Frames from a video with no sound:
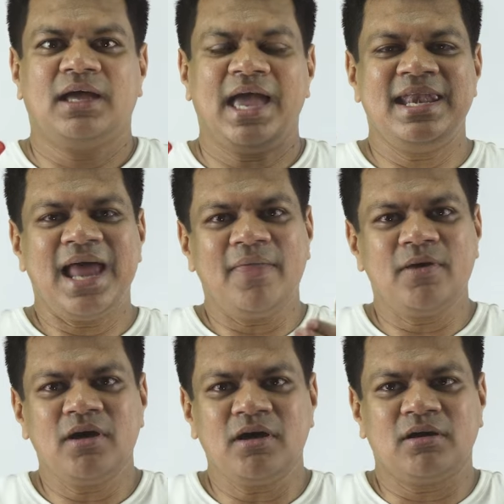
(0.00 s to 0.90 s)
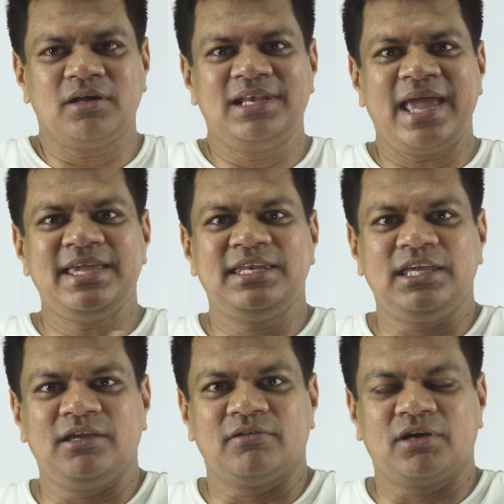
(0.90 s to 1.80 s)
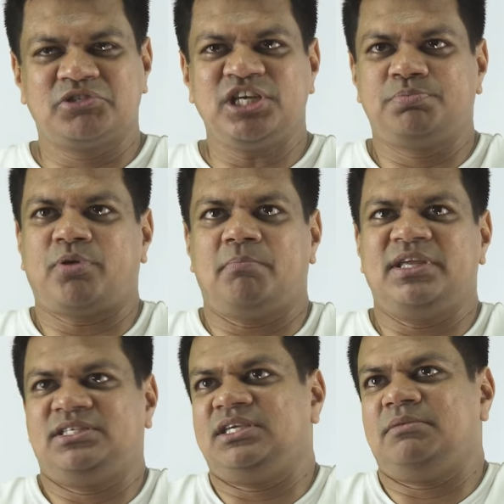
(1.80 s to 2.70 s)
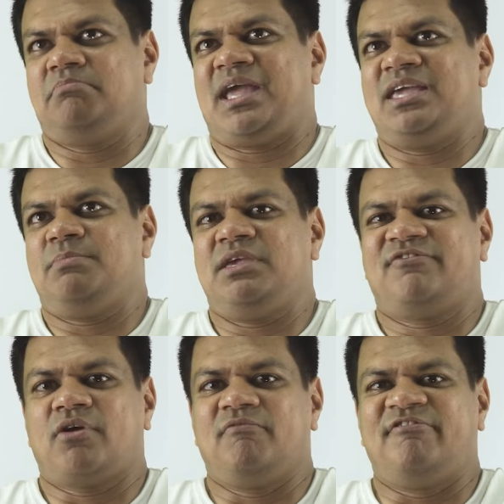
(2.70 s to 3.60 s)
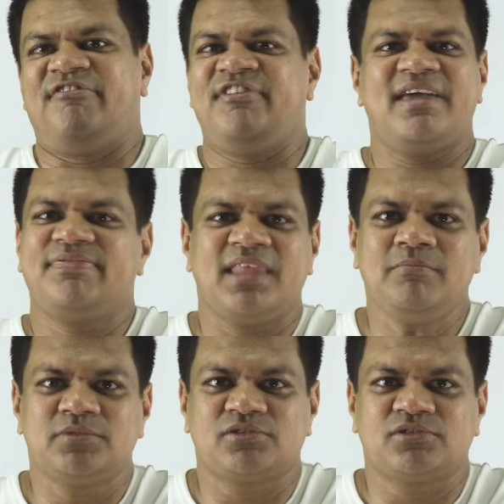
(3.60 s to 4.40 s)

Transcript: another lady, she may be from Vietnam.